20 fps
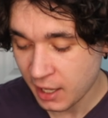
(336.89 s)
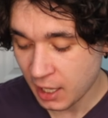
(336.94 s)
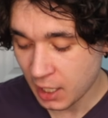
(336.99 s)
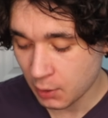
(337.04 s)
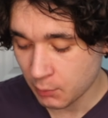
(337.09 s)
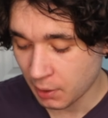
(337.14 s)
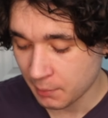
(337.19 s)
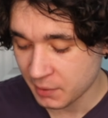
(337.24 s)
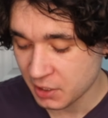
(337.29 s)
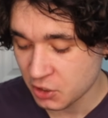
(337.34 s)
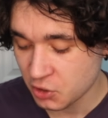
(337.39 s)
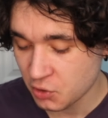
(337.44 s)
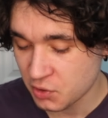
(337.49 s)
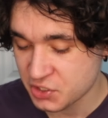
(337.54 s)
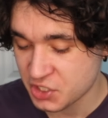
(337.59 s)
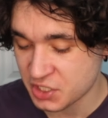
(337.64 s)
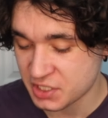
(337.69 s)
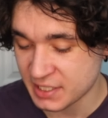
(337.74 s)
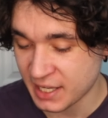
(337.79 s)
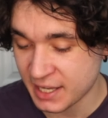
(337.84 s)
And what I'm gonna do
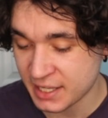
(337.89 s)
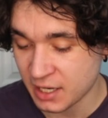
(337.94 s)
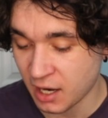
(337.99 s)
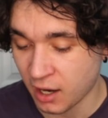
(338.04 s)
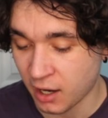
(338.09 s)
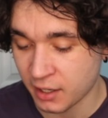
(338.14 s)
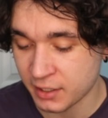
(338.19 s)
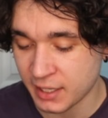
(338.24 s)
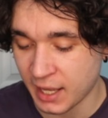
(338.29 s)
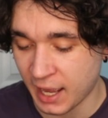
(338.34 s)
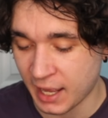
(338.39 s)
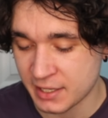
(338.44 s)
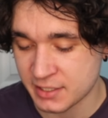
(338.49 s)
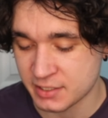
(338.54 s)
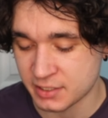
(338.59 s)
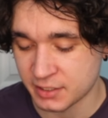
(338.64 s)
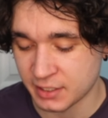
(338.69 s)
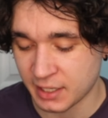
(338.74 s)
is just hit on enter